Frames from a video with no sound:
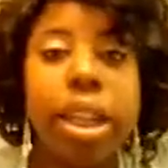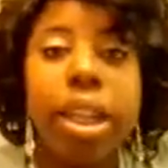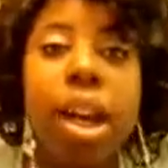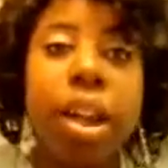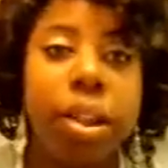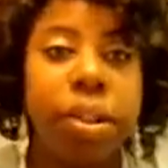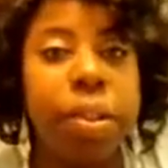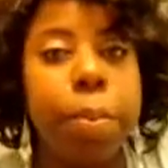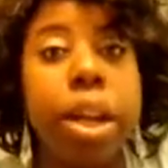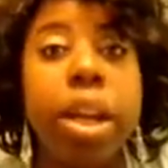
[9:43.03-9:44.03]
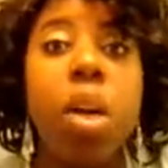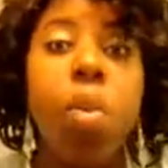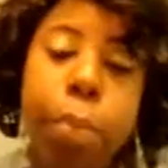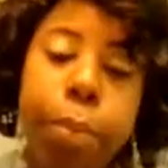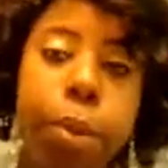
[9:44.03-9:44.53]
Clean colors,
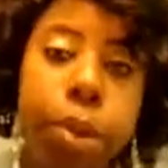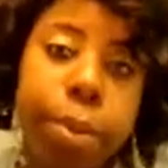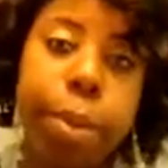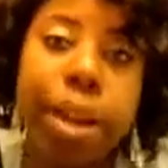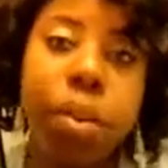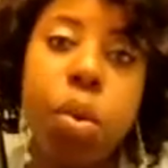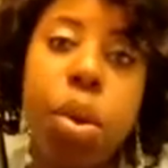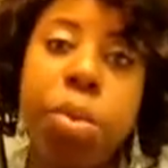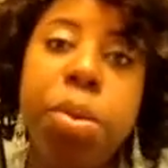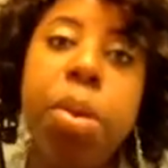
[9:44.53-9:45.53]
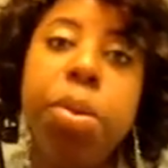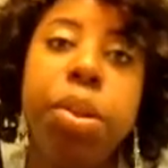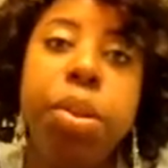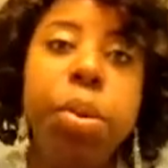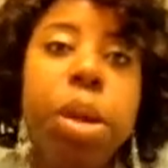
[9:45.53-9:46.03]
depending on what beauty supply store you
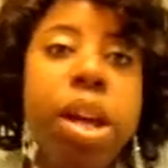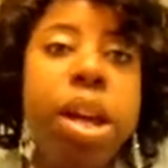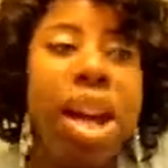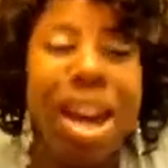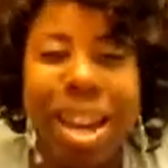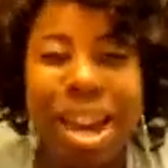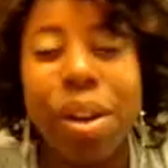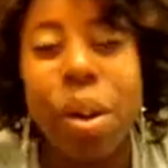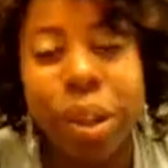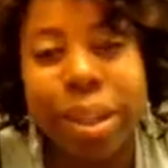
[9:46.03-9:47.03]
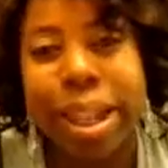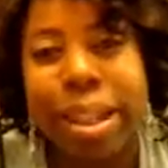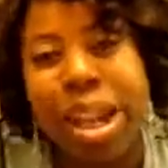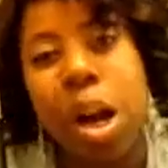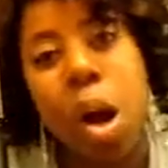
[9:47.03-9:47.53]
go to, and I
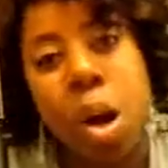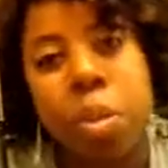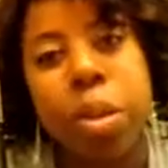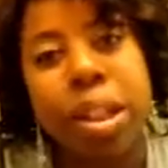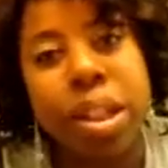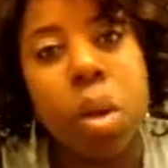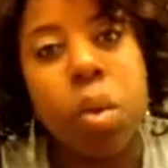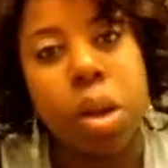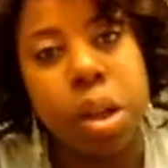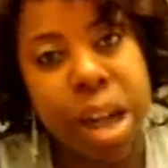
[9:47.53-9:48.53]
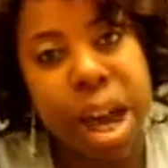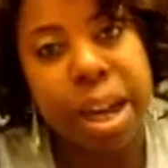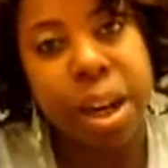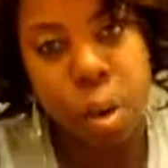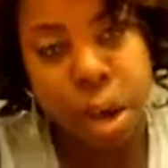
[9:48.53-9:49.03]
noticed that they are only sold
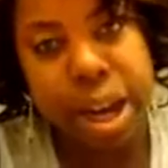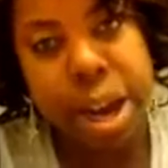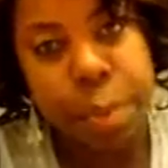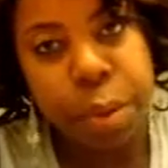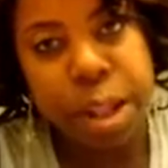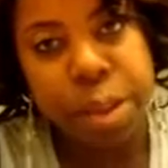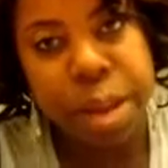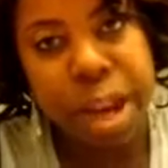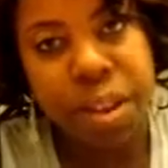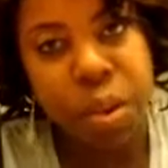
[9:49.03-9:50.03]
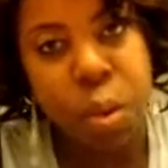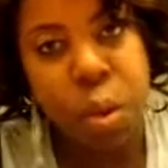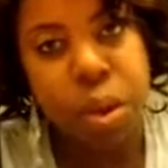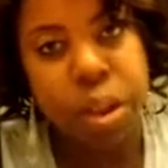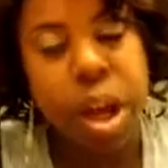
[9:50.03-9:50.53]
online and at beauty supply
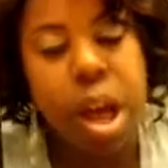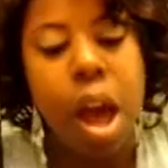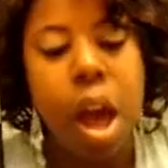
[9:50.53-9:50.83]
stores.